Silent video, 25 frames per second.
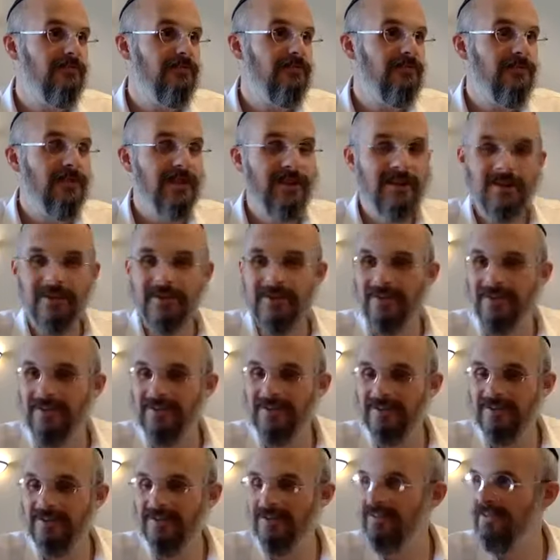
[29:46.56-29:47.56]
Like
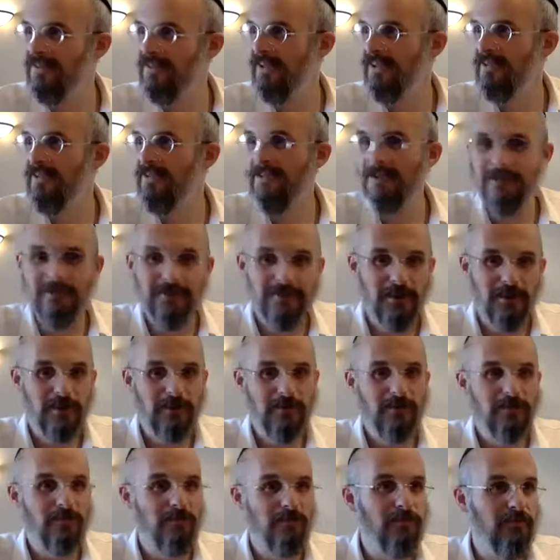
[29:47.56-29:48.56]
a I don't know
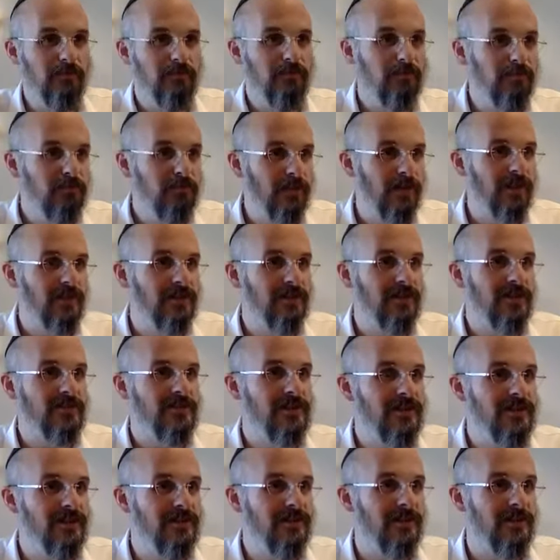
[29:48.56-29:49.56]
a
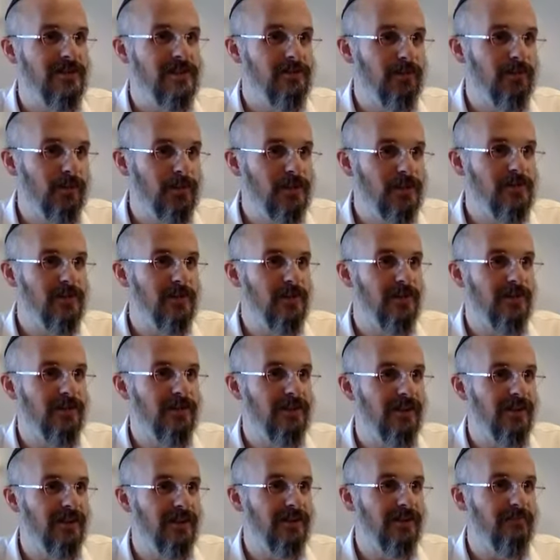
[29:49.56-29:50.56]
politician, a sports figure,
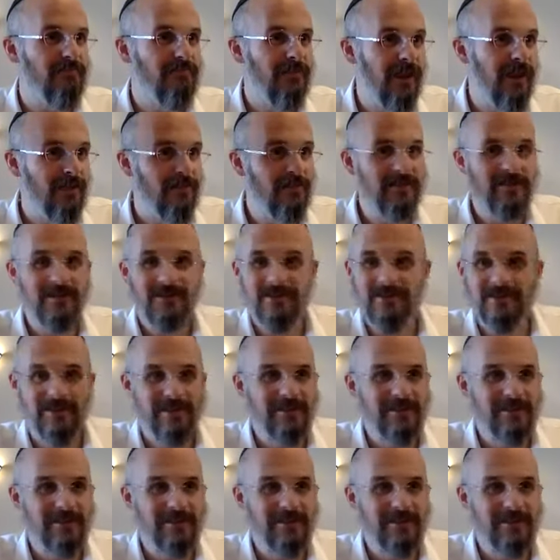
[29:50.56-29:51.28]
a mathematician.